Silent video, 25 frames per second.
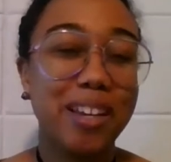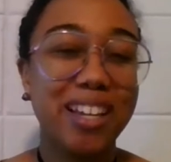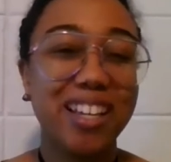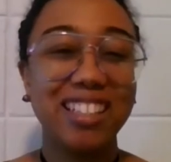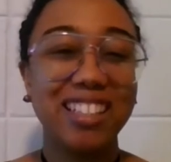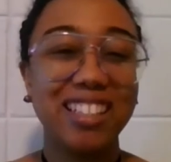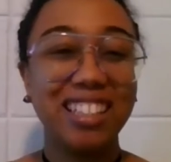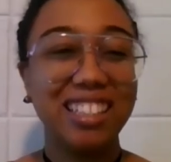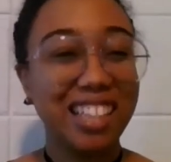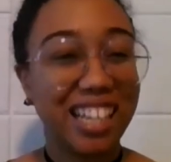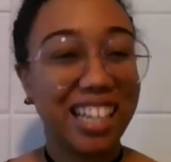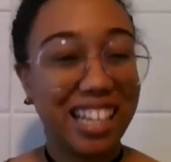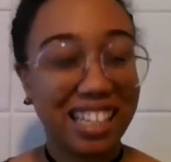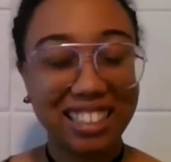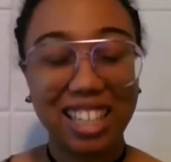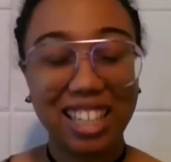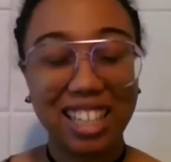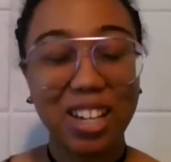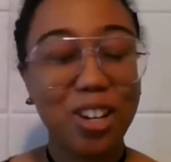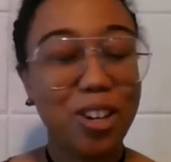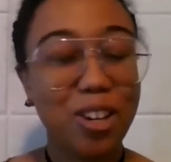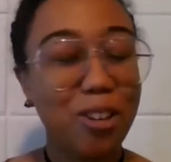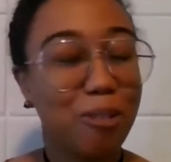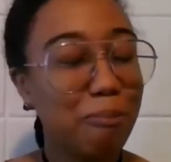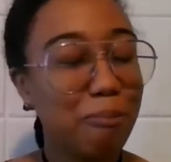And yes,
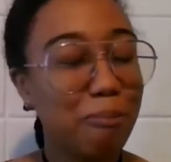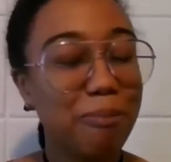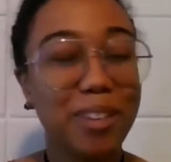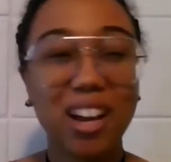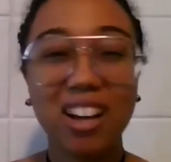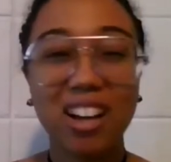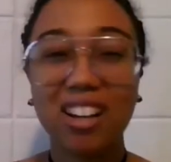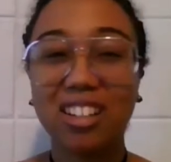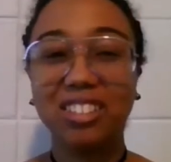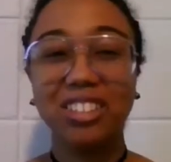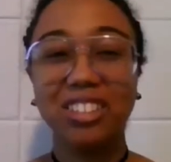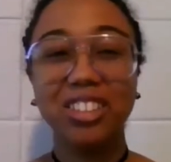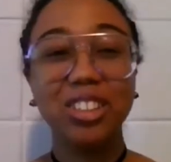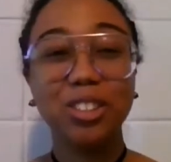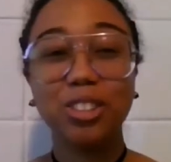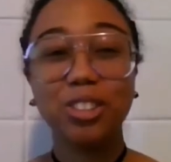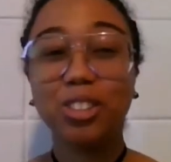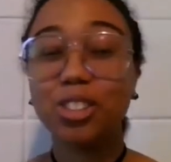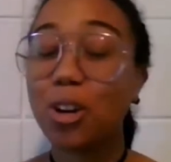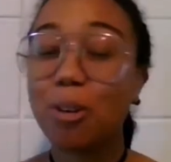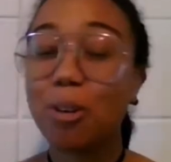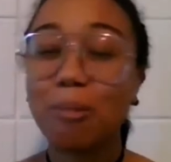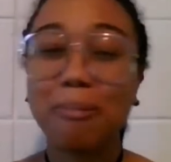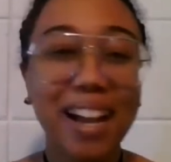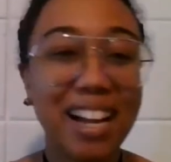I hope y'all
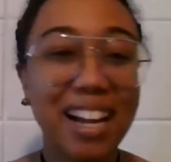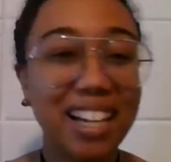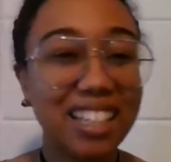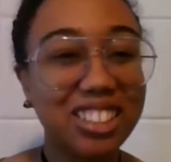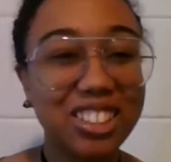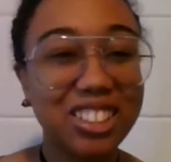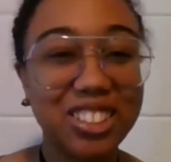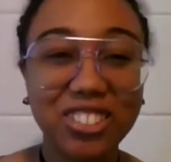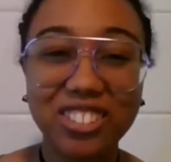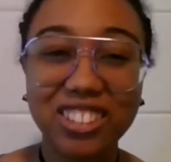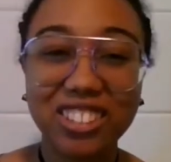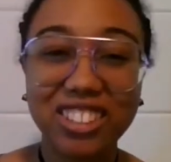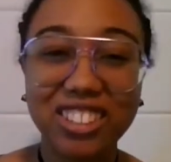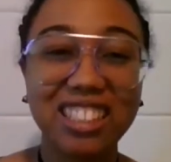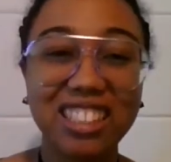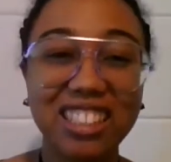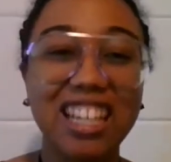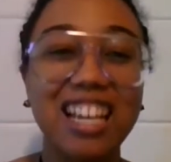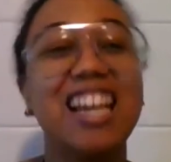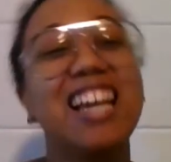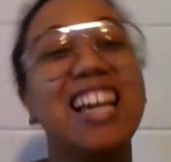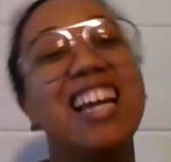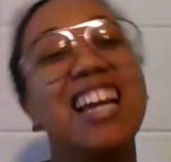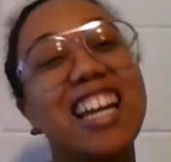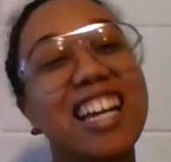do go back soon
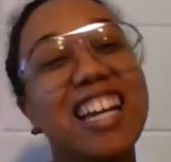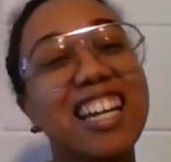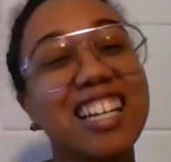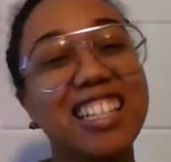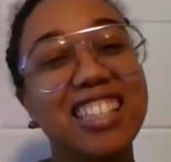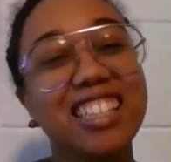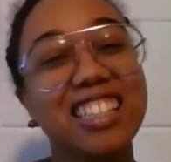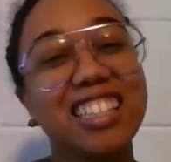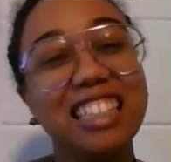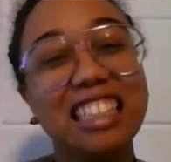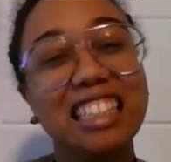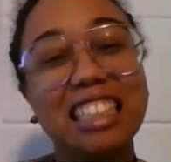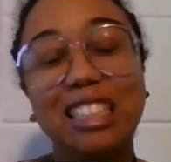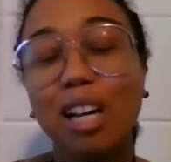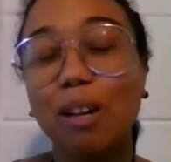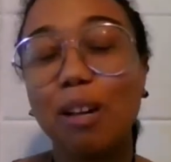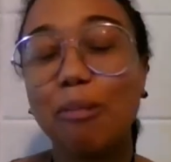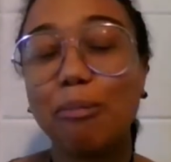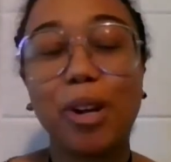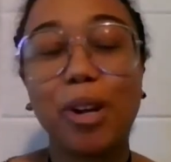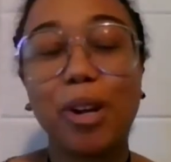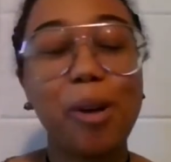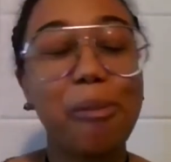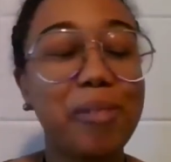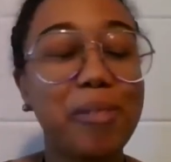in this
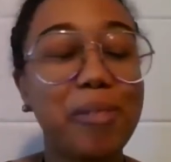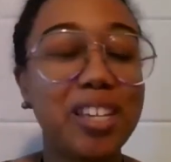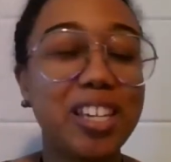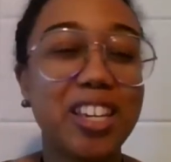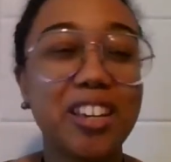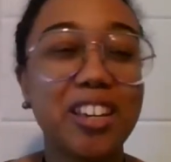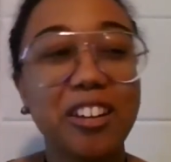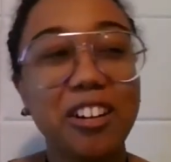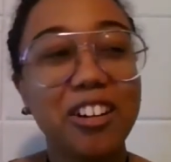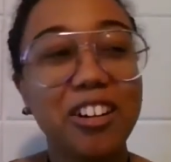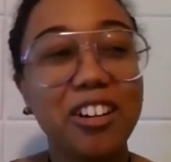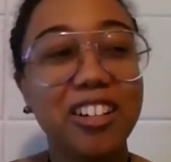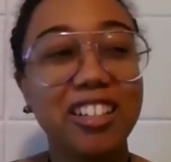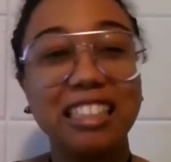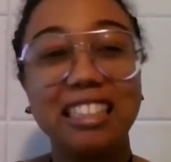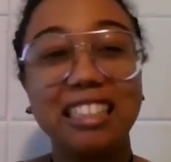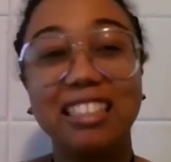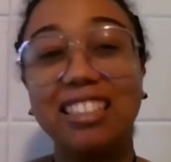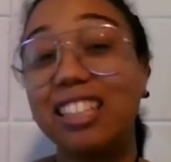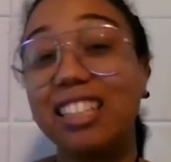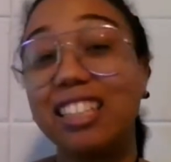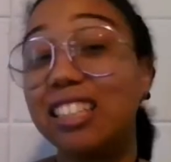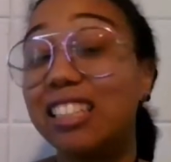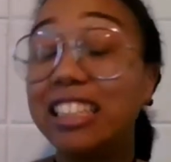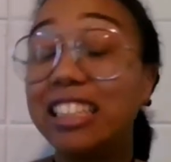upcoming year,
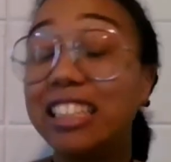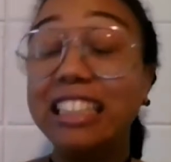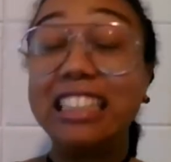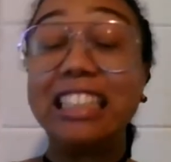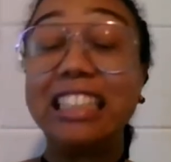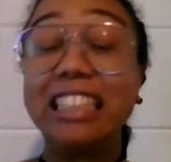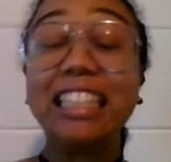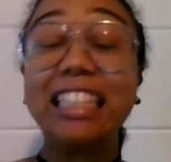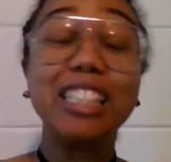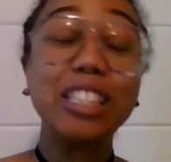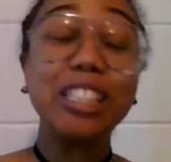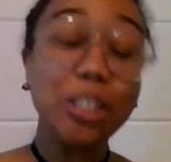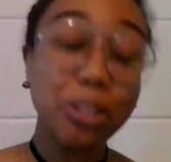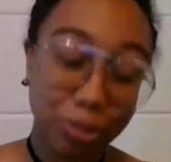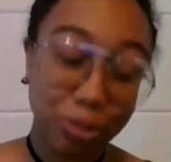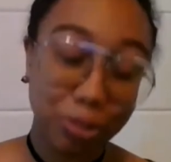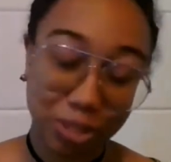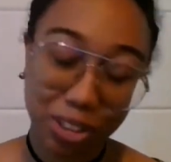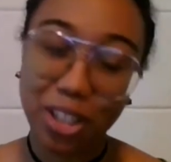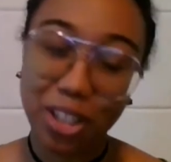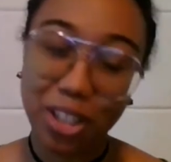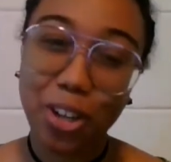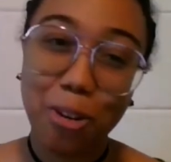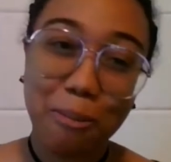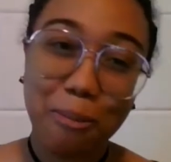and continue
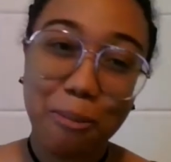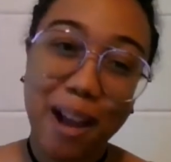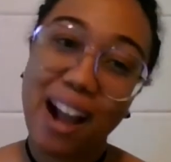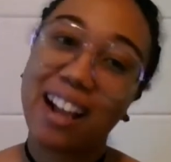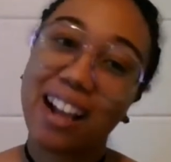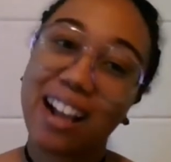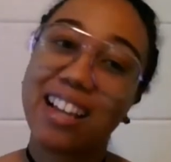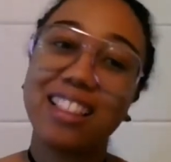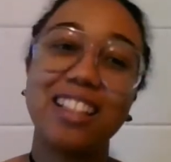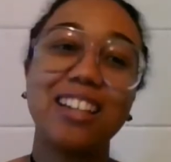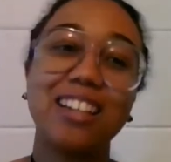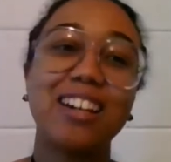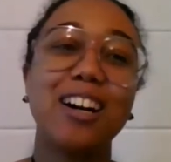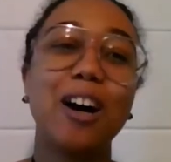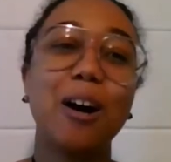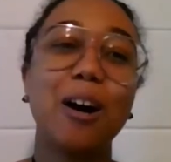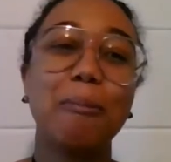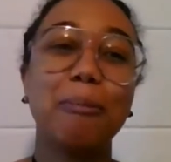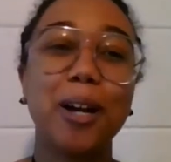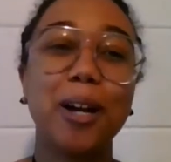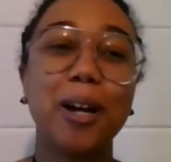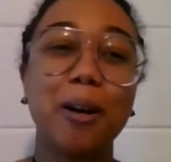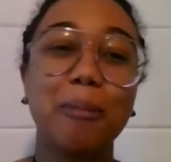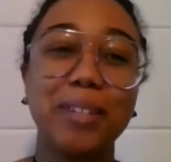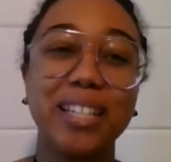to go back in the
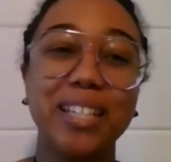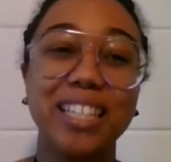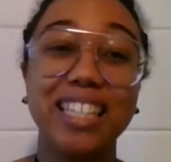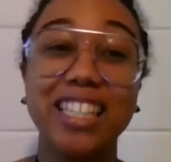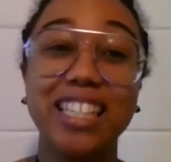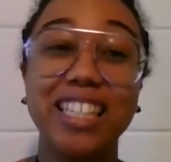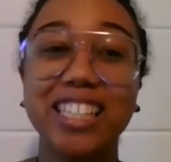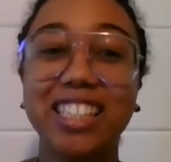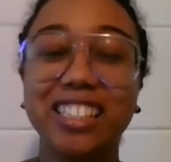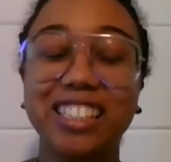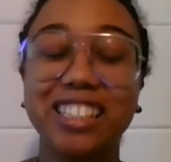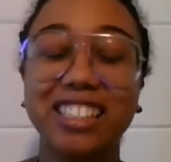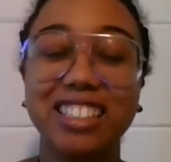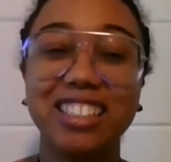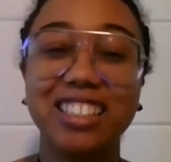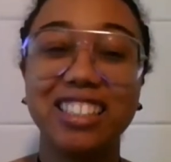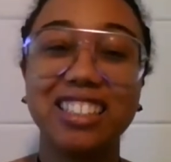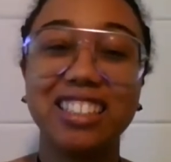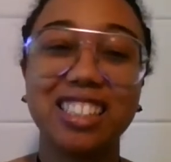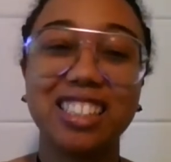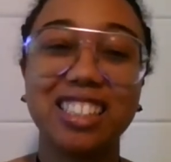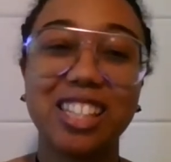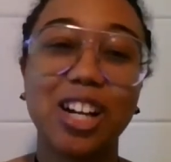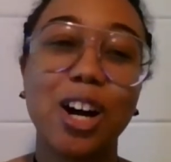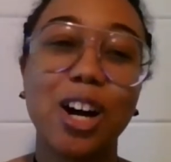upcoming years
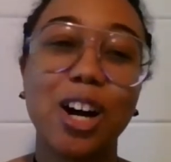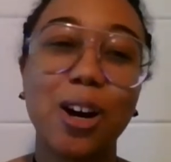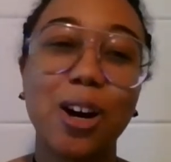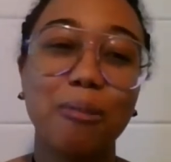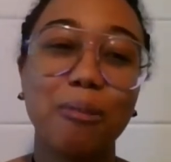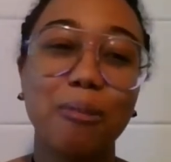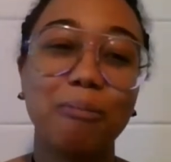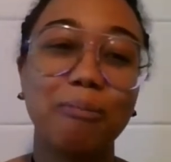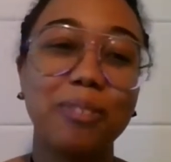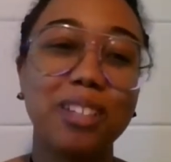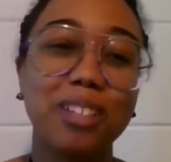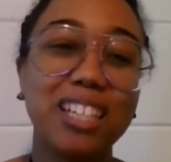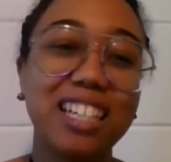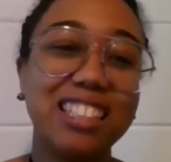to come,